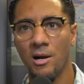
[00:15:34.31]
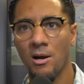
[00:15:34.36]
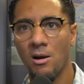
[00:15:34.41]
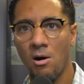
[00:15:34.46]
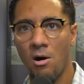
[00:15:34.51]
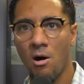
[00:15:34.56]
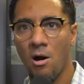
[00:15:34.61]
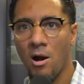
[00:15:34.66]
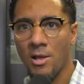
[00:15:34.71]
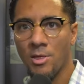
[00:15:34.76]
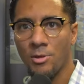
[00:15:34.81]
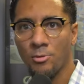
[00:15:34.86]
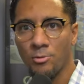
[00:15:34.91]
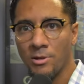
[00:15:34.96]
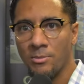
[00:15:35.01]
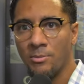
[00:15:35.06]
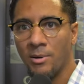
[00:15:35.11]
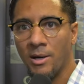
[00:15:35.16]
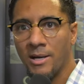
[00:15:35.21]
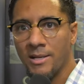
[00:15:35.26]
or a car in
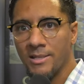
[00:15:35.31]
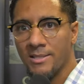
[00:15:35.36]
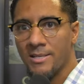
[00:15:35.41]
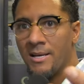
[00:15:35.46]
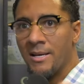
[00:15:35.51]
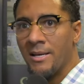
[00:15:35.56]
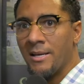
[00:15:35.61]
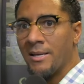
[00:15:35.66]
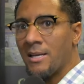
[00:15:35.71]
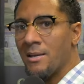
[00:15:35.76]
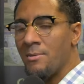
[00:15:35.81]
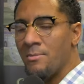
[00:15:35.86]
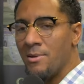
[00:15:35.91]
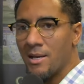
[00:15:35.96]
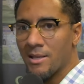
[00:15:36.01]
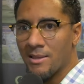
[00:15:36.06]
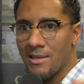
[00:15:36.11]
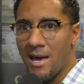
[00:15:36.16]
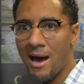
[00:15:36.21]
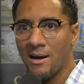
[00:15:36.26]
three months give
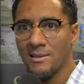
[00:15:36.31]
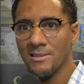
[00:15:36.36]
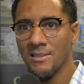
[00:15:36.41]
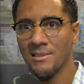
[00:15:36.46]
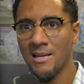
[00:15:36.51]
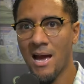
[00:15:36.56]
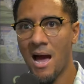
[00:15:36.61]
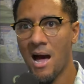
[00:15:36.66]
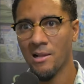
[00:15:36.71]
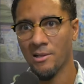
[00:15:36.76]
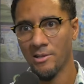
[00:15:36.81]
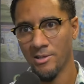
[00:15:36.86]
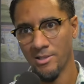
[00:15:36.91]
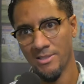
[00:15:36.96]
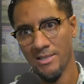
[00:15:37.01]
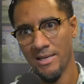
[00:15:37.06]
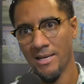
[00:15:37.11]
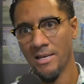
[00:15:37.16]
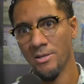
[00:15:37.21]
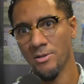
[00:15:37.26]
me a thousand
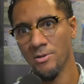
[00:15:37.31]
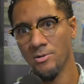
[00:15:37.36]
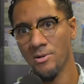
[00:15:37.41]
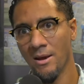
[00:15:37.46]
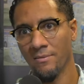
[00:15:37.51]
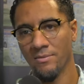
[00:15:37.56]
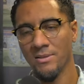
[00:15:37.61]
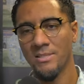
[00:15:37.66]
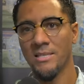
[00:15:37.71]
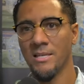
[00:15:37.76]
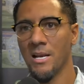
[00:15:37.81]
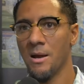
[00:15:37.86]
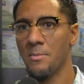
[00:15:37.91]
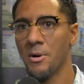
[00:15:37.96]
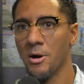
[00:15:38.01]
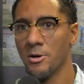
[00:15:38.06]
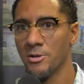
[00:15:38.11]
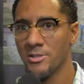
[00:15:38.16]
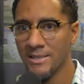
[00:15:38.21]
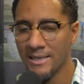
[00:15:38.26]
dollars and you never see that
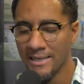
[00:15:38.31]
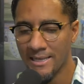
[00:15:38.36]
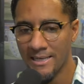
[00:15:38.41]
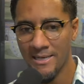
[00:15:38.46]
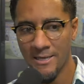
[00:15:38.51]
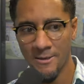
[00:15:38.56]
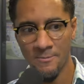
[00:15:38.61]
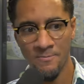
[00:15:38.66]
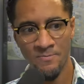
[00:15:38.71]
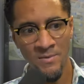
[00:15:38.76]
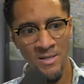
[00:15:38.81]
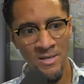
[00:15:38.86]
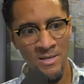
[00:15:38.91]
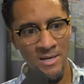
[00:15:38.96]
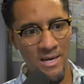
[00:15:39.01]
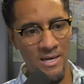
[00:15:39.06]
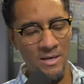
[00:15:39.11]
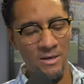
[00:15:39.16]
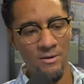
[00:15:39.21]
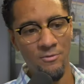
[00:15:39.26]
person again
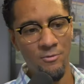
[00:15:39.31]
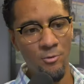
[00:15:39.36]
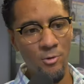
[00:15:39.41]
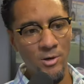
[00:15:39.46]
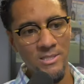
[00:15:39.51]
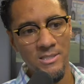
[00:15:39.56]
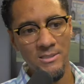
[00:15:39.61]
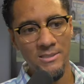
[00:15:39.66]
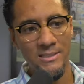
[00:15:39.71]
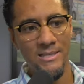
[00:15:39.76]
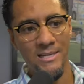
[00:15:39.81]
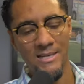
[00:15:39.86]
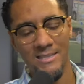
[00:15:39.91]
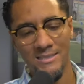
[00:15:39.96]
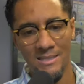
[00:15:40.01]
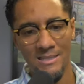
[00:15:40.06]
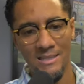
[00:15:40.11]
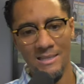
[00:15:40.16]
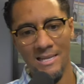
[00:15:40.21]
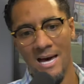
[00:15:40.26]
and unfortunately
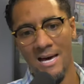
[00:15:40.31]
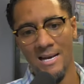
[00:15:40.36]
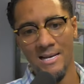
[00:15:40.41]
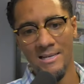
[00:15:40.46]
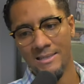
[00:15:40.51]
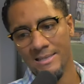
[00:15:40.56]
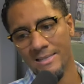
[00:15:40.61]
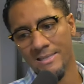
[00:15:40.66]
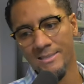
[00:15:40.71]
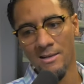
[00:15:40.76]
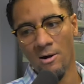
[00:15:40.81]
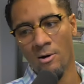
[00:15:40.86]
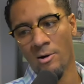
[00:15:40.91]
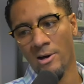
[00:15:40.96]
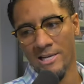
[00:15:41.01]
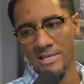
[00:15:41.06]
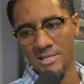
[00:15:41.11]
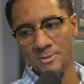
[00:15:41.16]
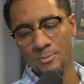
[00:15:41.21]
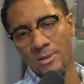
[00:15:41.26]
there's a lot of
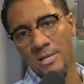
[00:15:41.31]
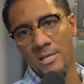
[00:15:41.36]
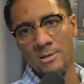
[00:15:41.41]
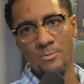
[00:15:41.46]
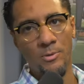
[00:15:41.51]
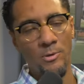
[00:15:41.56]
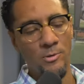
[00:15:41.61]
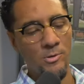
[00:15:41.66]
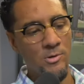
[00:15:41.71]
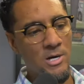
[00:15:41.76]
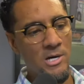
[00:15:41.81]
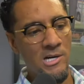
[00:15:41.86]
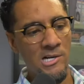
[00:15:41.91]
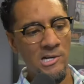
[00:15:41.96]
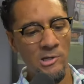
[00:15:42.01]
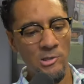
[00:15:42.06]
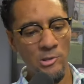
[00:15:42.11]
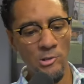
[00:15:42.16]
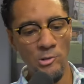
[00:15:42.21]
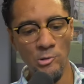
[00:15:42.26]
dishonest people
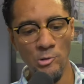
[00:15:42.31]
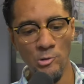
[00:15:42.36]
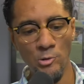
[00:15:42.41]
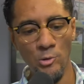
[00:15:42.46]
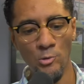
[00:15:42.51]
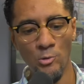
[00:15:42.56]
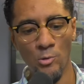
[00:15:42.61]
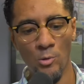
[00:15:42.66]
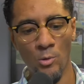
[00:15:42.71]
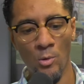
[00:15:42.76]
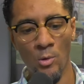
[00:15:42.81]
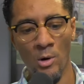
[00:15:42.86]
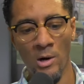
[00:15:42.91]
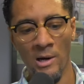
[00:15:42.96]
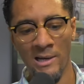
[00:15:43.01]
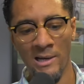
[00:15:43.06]
who